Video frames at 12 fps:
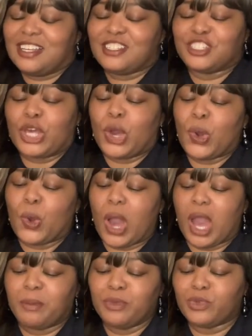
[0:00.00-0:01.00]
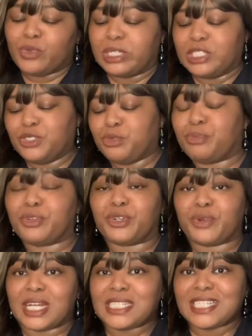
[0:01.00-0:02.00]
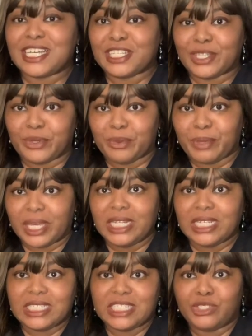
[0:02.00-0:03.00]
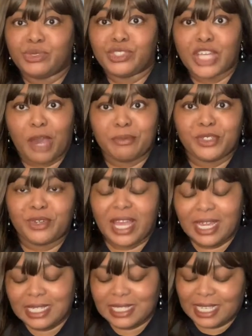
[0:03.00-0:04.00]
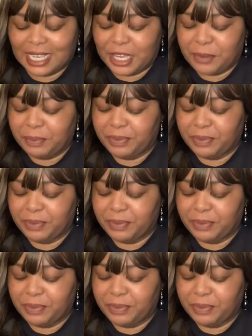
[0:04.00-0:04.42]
So I'm going to progress a little bit into chapter 17,